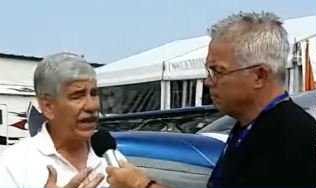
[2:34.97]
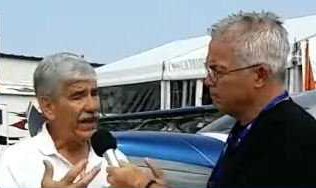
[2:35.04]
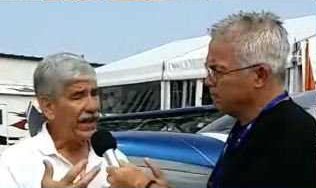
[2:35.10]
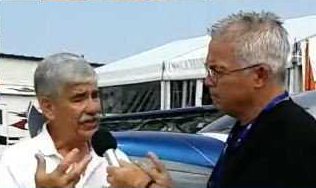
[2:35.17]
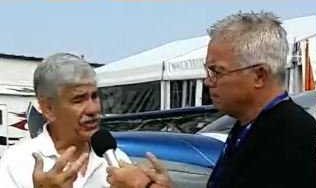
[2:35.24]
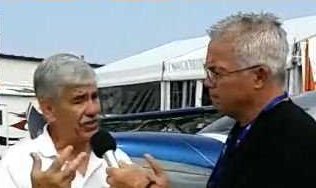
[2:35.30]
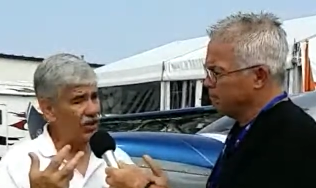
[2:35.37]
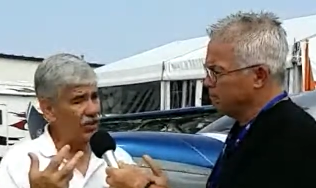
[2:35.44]

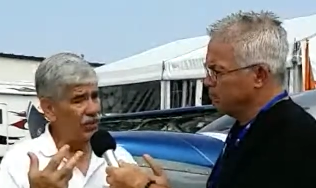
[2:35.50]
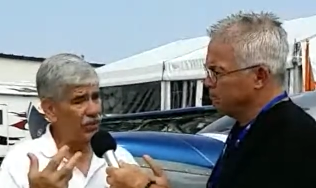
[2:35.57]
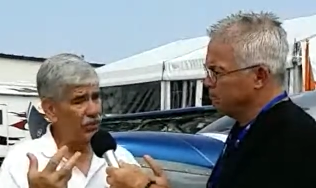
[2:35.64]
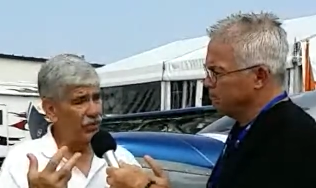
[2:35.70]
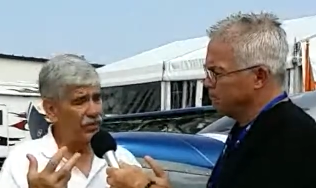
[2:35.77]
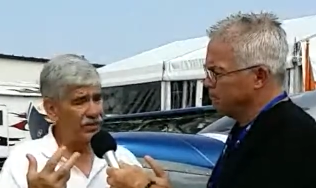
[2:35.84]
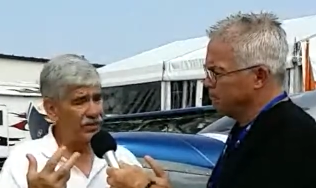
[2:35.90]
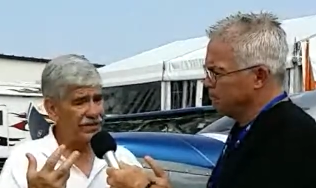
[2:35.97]
Speaker 1: And so
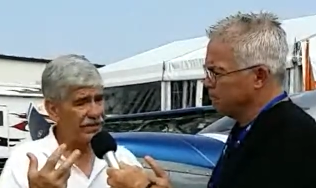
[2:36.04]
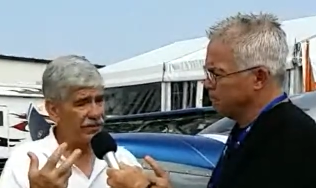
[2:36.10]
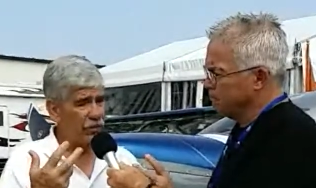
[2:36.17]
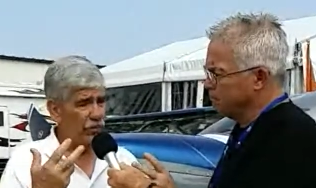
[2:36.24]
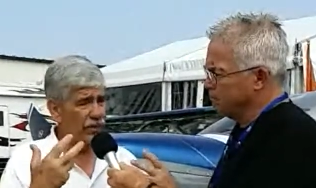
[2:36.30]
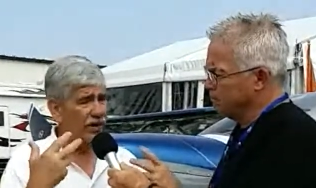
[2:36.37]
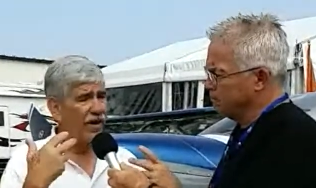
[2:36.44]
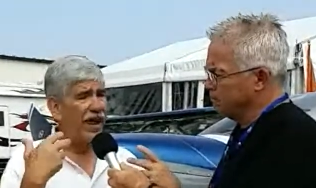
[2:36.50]

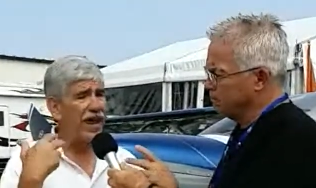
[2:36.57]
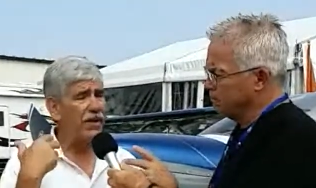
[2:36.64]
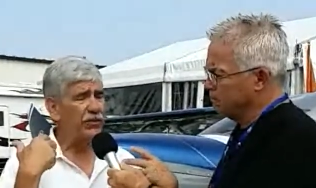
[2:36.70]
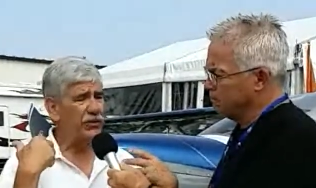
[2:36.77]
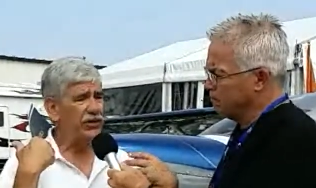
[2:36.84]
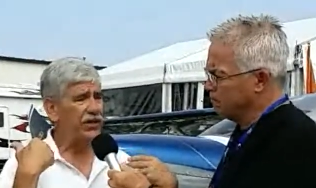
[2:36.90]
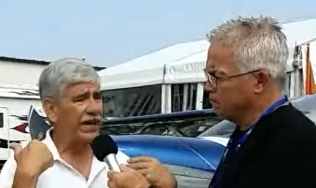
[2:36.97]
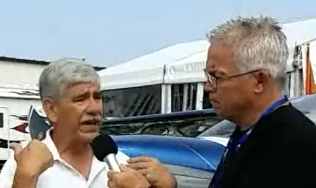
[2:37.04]
we're
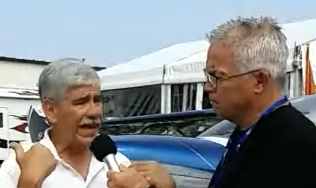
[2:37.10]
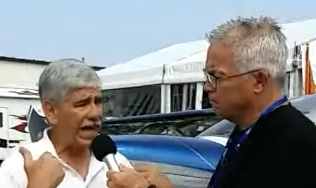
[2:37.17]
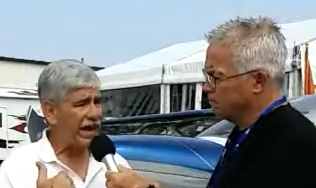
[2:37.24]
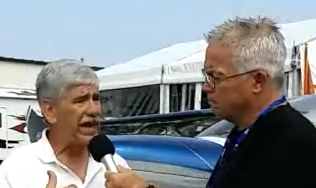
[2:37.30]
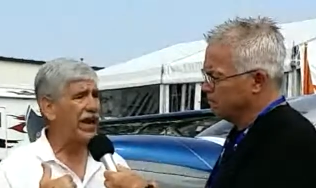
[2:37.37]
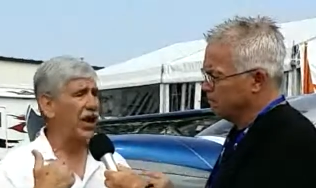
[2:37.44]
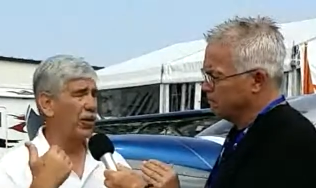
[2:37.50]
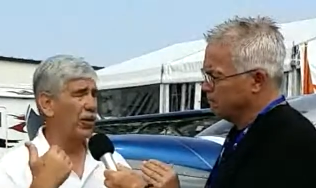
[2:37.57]
able to get
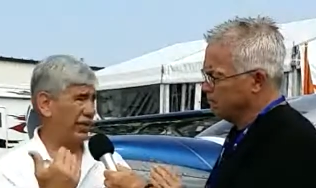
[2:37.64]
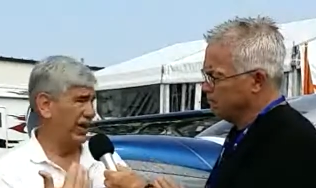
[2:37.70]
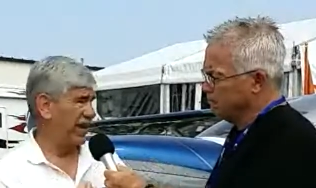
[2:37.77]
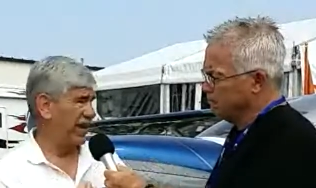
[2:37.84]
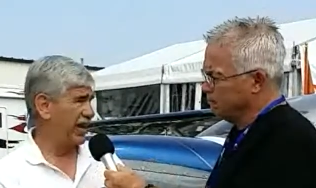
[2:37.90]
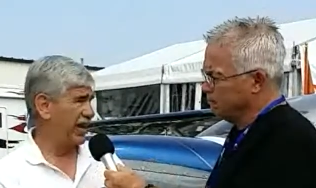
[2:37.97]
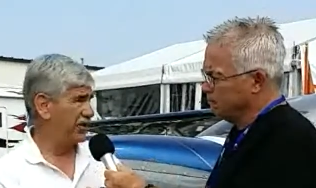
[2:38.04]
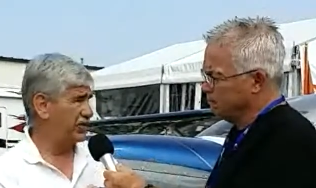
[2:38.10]

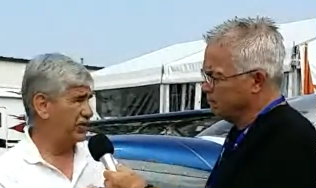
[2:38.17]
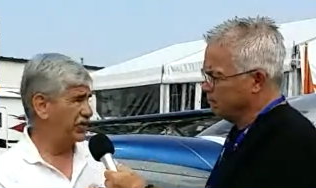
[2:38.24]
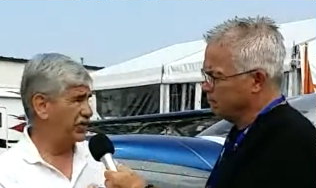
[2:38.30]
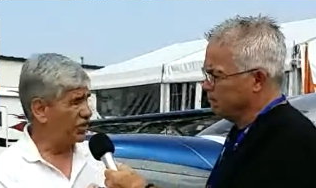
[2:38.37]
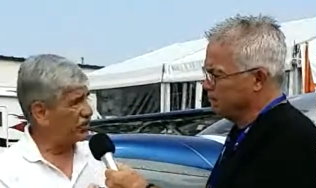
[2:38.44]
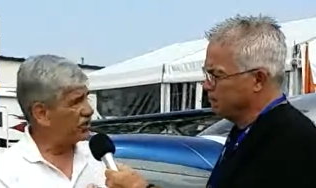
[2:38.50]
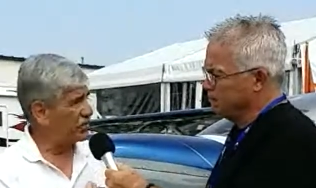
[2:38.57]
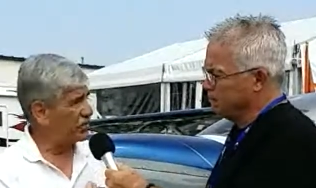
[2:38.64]
airplanes to
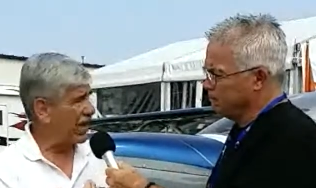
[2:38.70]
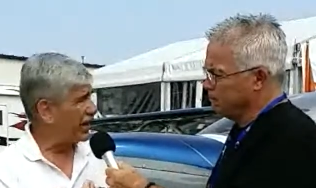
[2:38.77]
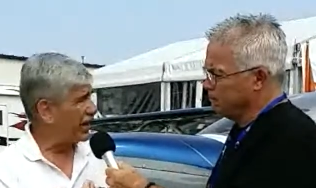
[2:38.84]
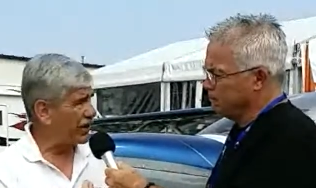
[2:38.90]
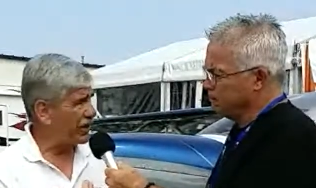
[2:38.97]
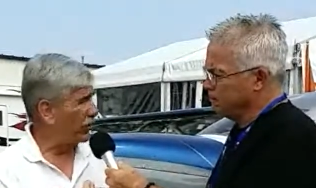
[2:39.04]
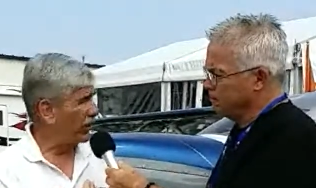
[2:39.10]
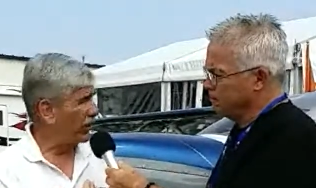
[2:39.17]
just about
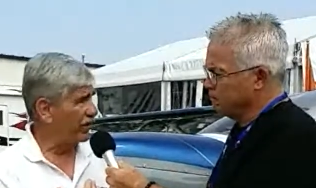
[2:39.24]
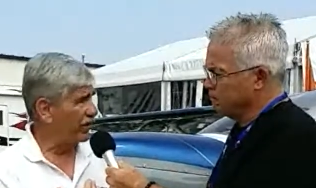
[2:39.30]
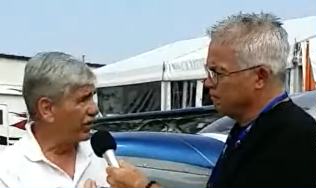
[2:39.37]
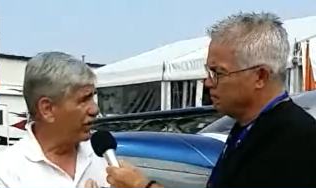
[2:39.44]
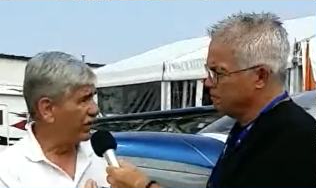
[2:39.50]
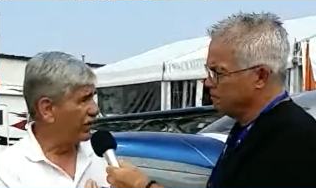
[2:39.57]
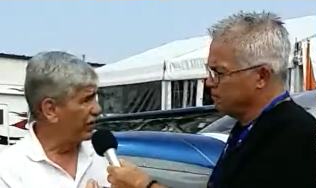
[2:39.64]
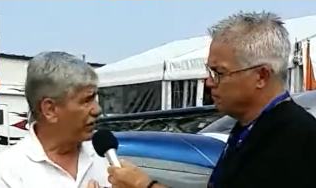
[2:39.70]
anywhere
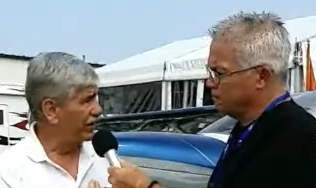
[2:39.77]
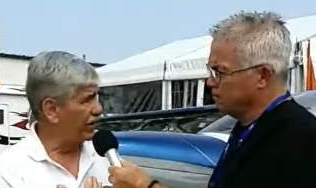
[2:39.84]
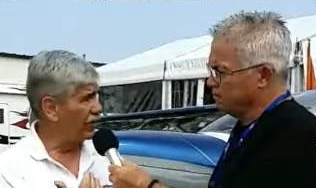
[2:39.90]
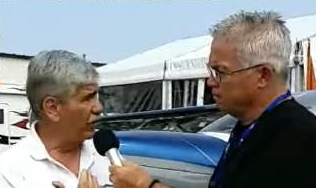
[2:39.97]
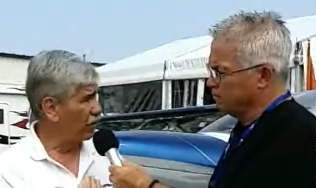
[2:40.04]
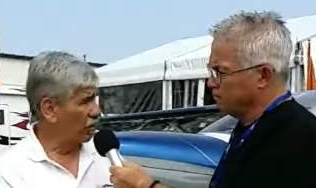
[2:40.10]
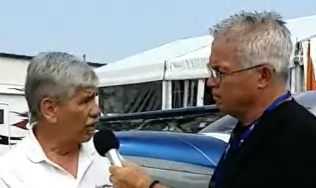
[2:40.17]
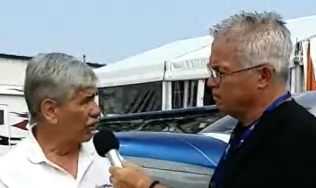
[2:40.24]
in
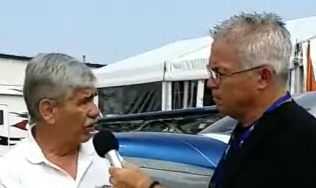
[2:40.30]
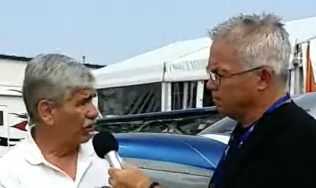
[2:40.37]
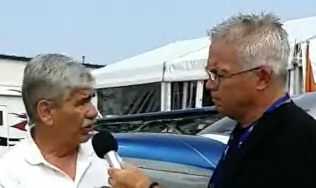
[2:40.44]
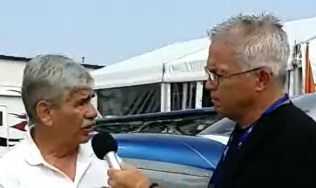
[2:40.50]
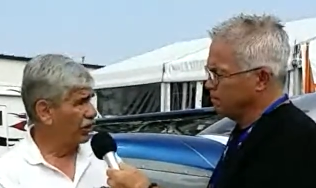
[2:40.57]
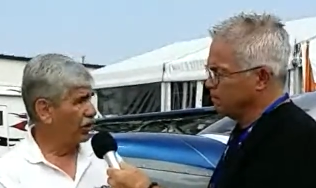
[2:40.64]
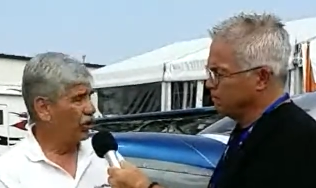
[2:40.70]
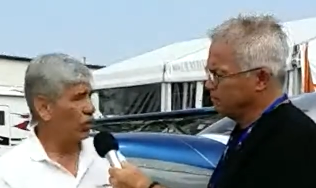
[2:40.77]
the world.
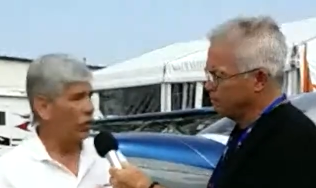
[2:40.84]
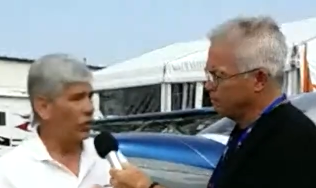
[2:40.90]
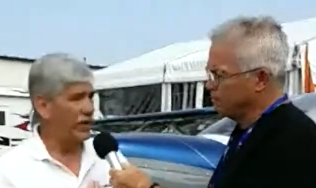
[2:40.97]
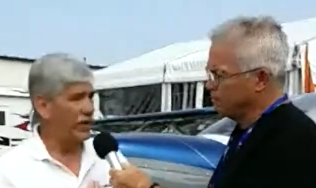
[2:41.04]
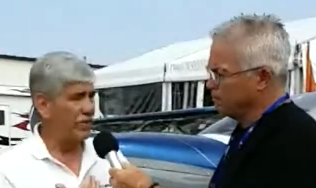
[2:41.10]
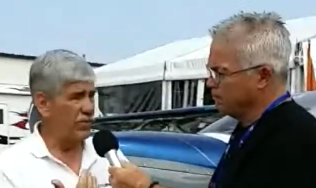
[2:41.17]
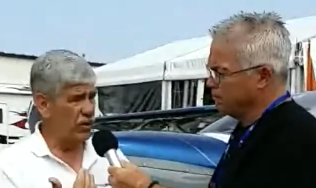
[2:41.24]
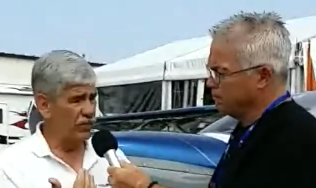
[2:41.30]

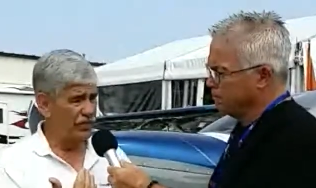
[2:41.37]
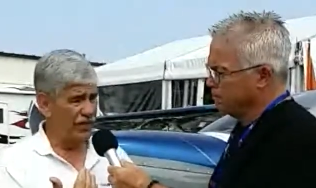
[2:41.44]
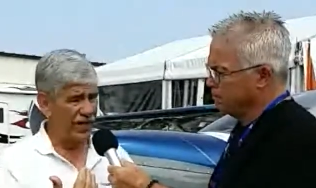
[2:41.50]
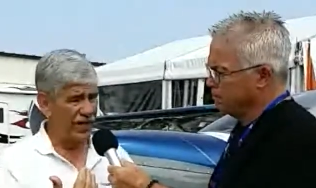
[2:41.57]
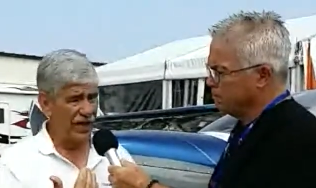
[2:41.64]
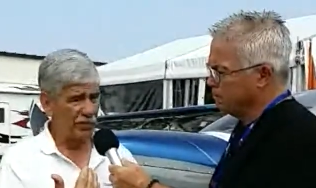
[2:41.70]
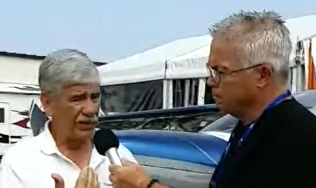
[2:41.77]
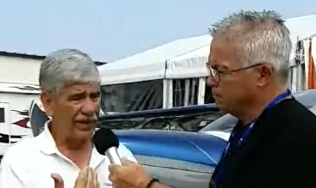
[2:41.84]
We moved an
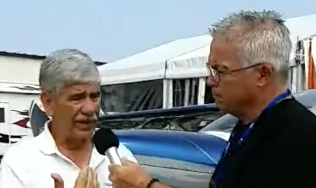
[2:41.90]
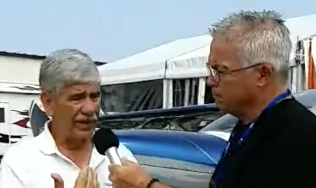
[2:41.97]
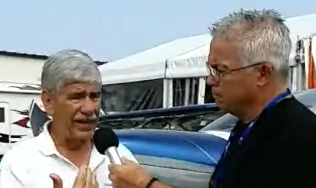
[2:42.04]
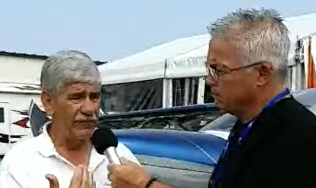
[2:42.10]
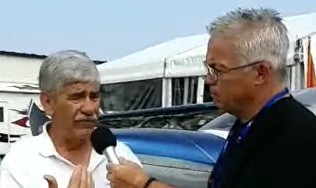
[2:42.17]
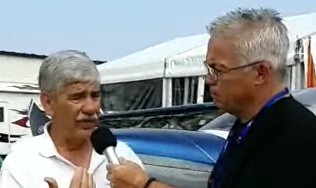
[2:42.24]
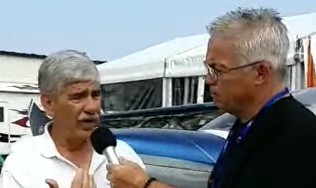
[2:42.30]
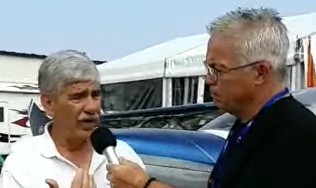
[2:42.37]

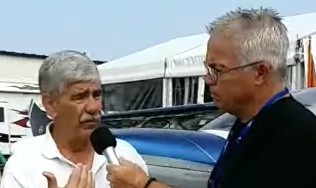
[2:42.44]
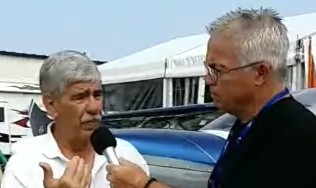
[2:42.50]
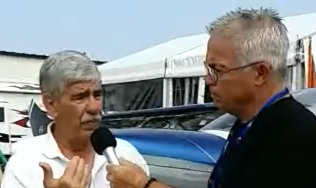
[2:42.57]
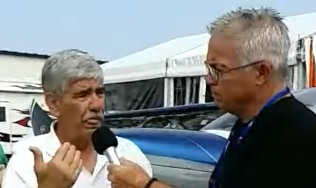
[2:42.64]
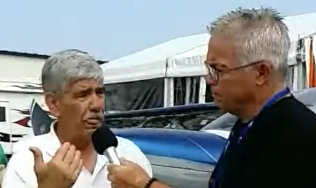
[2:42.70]
airplane from